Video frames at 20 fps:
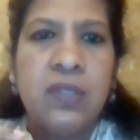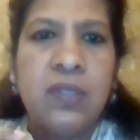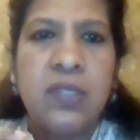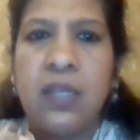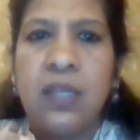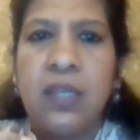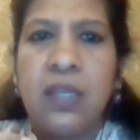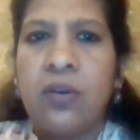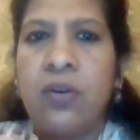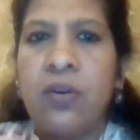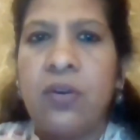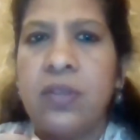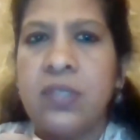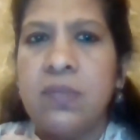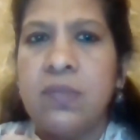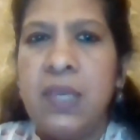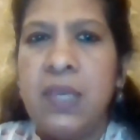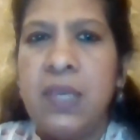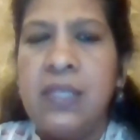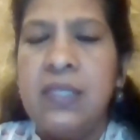send
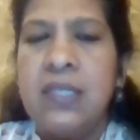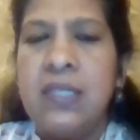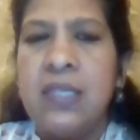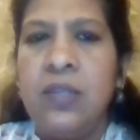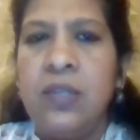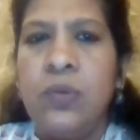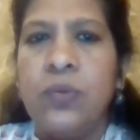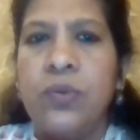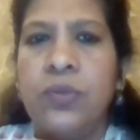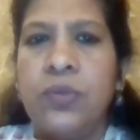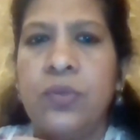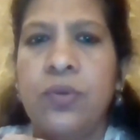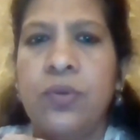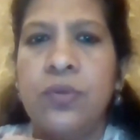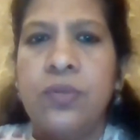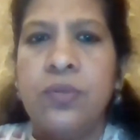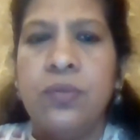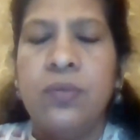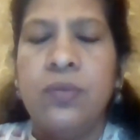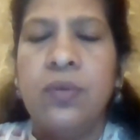across mails, and you could go
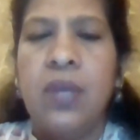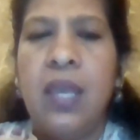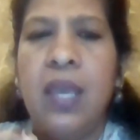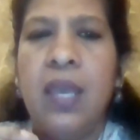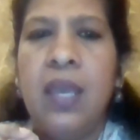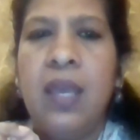to